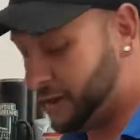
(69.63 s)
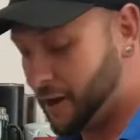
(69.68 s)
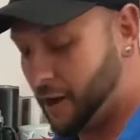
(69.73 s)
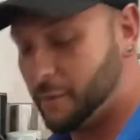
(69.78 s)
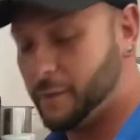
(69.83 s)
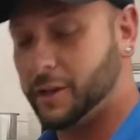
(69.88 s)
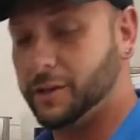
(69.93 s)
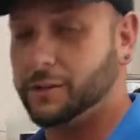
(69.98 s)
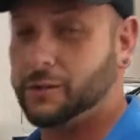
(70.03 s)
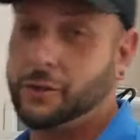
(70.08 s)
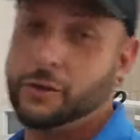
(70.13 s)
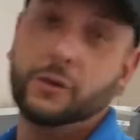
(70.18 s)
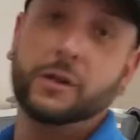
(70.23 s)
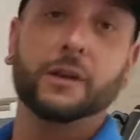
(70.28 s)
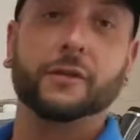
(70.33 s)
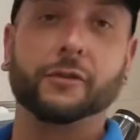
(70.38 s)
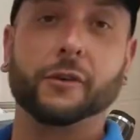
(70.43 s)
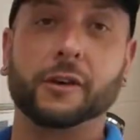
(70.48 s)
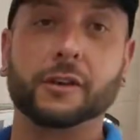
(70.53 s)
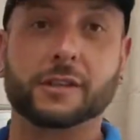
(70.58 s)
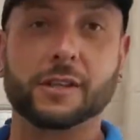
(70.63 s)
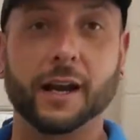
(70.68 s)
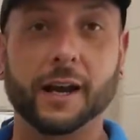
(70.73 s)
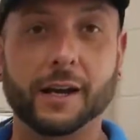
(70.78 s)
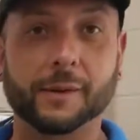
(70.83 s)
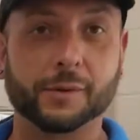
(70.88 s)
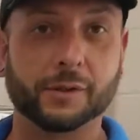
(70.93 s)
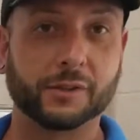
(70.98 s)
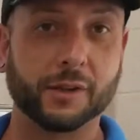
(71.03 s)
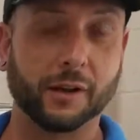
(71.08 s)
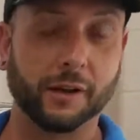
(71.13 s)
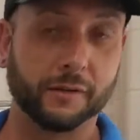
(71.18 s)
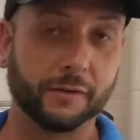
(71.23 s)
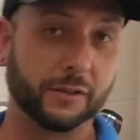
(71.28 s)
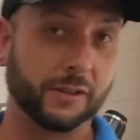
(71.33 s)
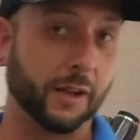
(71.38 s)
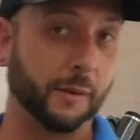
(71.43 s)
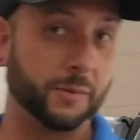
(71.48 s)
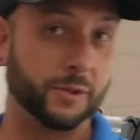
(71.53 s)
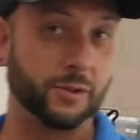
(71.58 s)
in two different types of
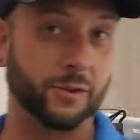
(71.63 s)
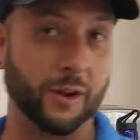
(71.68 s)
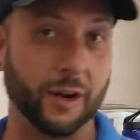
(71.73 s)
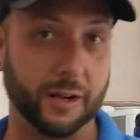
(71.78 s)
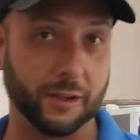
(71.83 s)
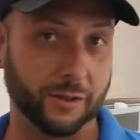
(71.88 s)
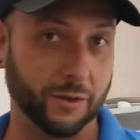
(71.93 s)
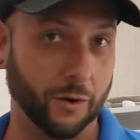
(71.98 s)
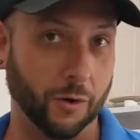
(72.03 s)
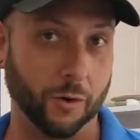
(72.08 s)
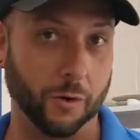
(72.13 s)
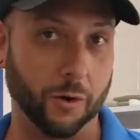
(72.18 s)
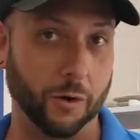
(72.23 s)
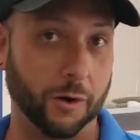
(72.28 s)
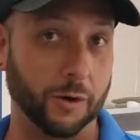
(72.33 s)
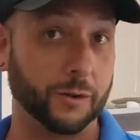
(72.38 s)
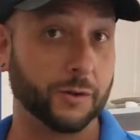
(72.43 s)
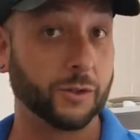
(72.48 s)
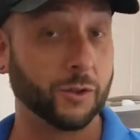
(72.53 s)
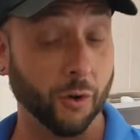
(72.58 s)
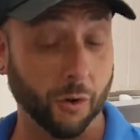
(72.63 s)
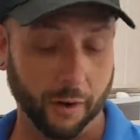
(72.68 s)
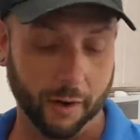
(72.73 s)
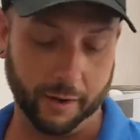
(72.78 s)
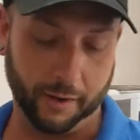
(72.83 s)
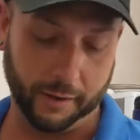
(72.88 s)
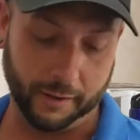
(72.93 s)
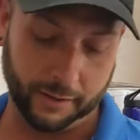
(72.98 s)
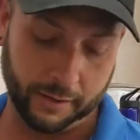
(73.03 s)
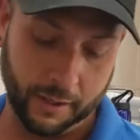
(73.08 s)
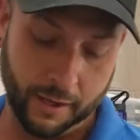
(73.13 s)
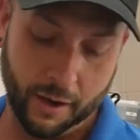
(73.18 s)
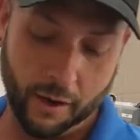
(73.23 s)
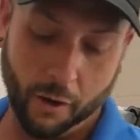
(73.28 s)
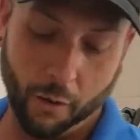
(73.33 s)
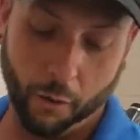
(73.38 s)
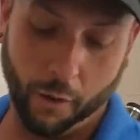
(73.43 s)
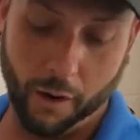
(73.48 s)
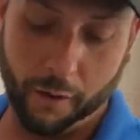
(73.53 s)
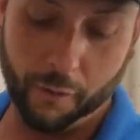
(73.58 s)
substrates or soils.
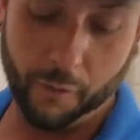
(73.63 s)
One, we